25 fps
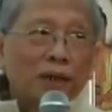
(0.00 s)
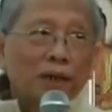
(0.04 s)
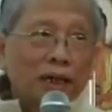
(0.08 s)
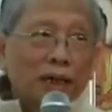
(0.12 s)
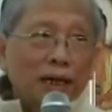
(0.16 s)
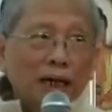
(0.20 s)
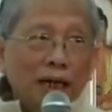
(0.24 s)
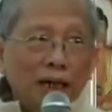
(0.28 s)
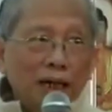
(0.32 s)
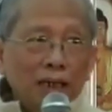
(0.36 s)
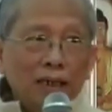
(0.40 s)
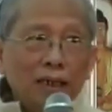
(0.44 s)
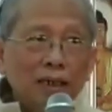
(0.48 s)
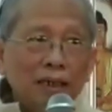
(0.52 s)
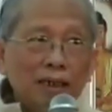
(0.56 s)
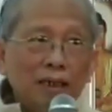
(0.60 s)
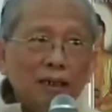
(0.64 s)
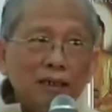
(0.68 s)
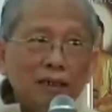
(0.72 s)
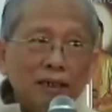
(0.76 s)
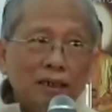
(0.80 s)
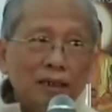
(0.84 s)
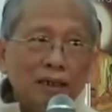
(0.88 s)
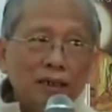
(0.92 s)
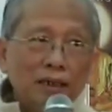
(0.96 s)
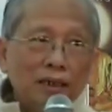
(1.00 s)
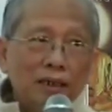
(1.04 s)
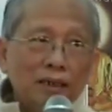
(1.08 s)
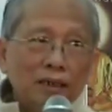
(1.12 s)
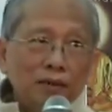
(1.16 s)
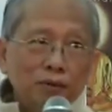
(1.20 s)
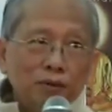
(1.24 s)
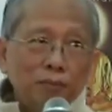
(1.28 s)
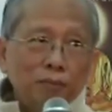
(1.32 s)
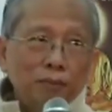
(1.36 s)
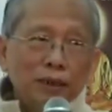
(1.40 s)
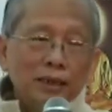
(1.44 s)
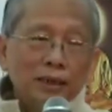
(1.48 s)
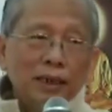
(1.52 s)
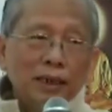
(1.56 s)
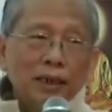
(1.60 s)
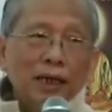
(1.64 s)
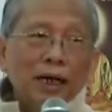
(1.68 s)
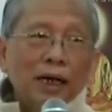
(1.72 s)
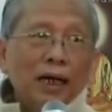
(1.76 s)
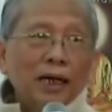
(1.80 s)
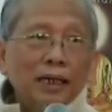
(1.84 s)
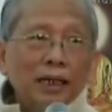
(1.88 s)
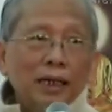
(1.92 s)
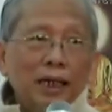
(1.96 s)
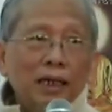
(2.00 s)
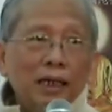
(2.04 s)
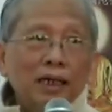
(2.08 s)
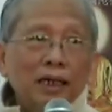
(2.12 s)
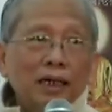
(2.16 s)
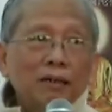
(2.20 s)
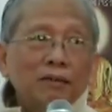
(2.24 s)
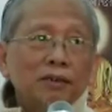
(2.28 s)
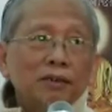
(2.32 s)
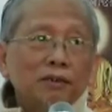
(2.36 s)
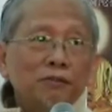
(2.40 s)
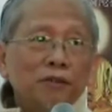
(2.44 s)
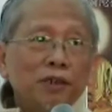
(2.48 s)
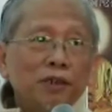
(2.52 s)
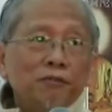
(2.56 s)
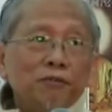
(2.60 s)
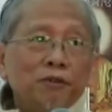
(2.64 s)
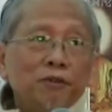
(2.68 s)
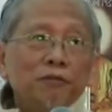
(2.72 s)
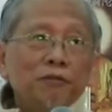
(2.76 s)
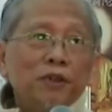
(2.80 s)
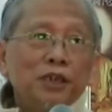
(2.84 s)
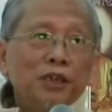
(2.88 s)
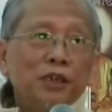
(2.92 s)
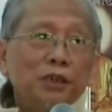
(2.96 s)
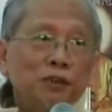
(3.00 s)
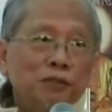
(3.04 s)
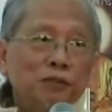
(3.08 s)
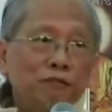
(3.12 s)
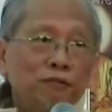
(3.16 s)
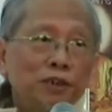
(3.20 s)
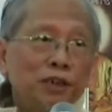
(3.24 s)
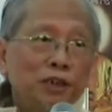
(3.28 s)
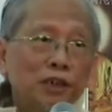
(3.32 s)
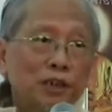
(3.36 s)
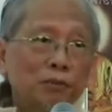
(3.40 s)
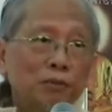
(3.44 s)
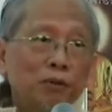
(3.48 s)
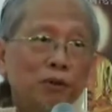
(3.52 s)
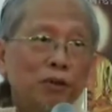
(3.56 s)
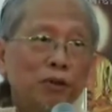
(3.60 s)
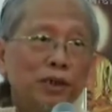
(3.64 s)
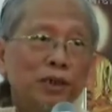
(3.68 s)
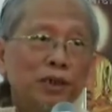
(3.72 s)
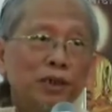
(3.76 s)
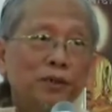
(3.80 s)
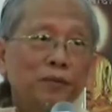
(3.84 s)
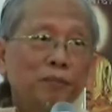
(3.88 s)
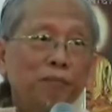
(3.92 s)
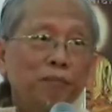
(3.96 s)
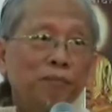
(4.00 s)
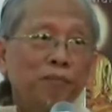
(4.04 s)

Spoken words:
Kaya, Nupassana, I can cultivate with this physical body.